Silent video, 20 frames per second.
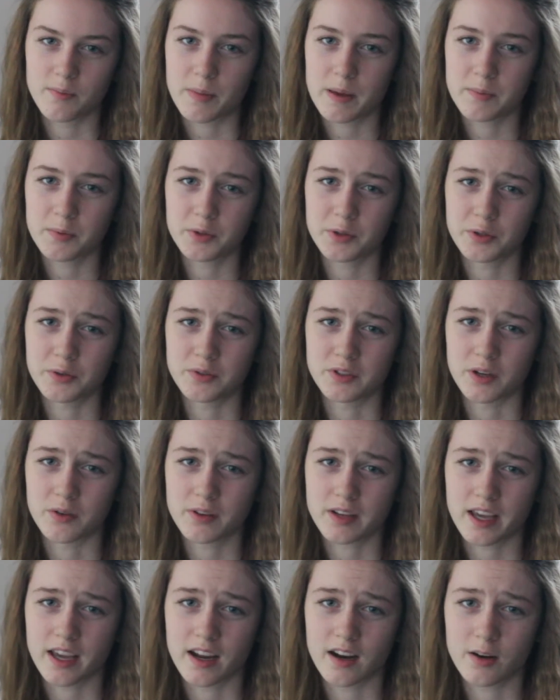the people who
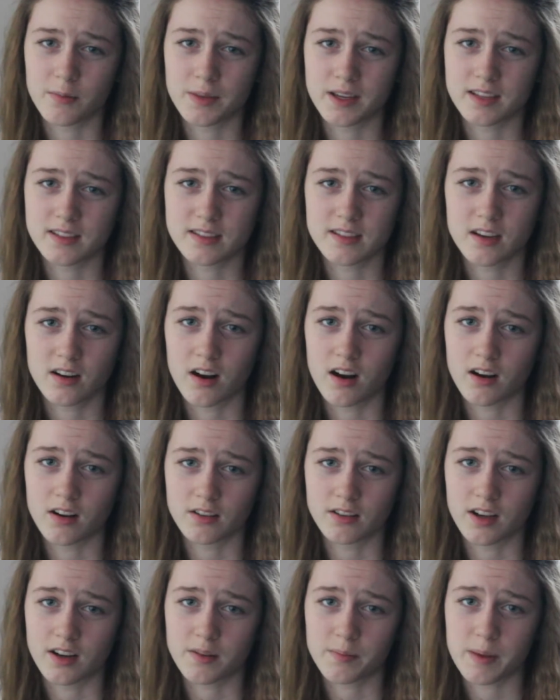don't care because there
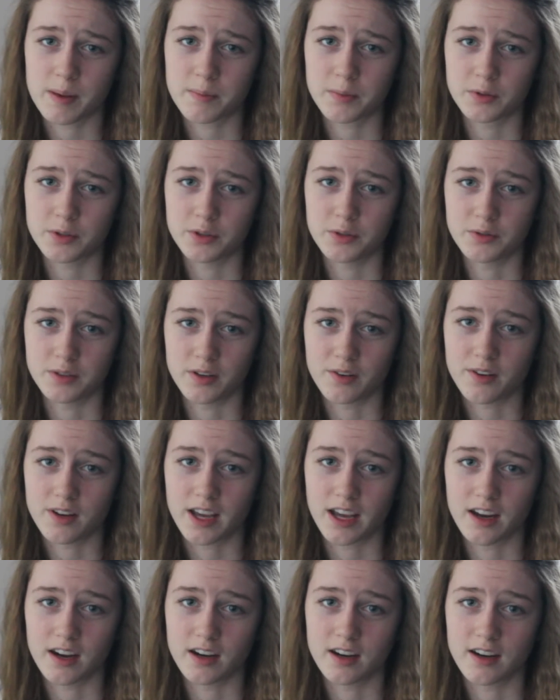are a lot of people who don't
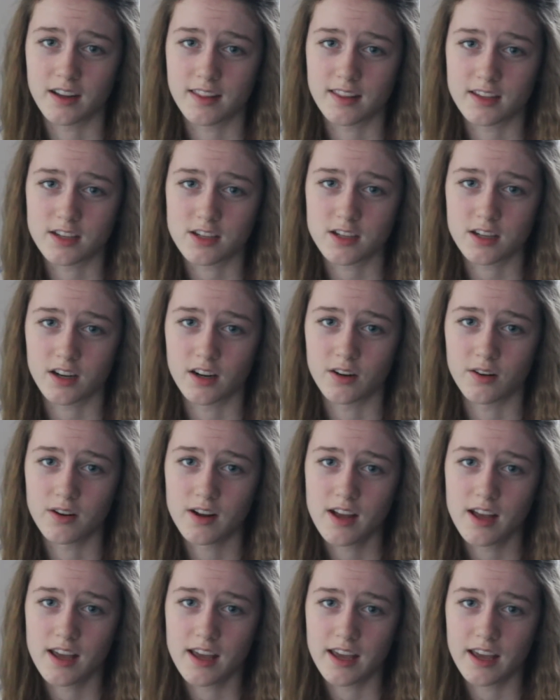care in this
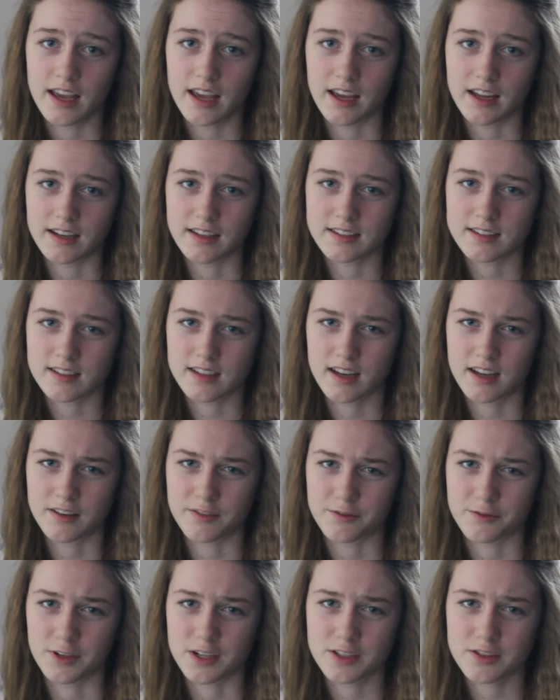show and it's
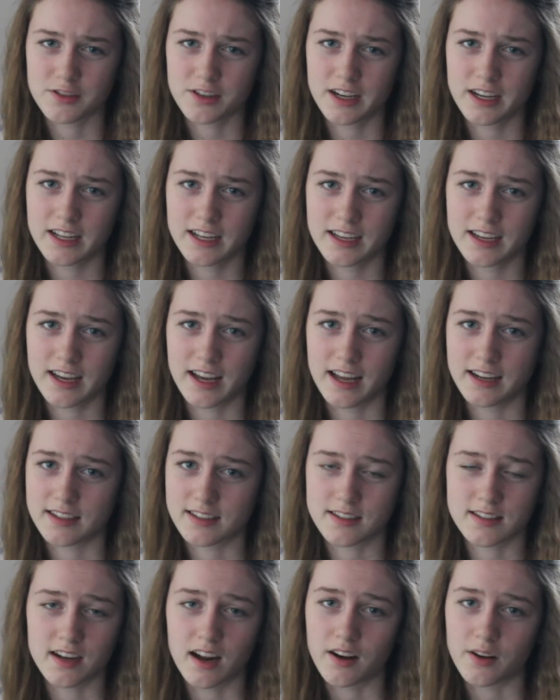kind of frustrating and
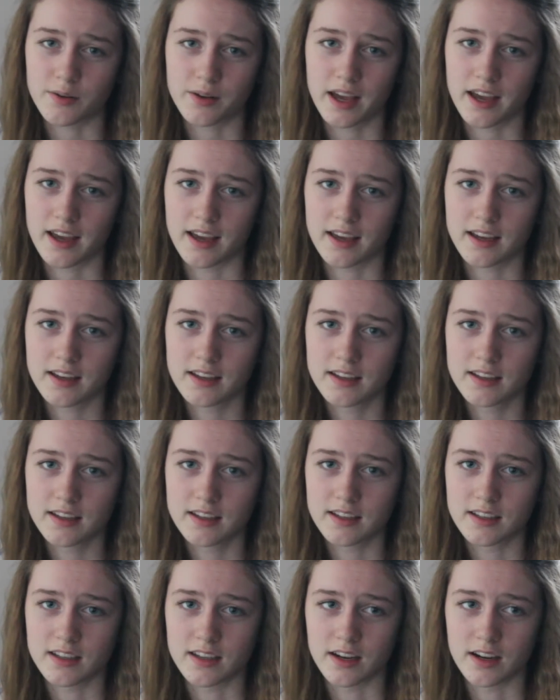it's not okay,
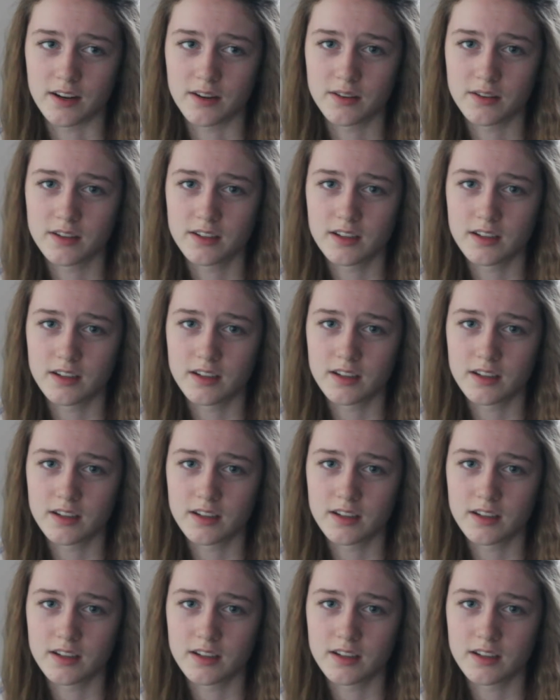you know?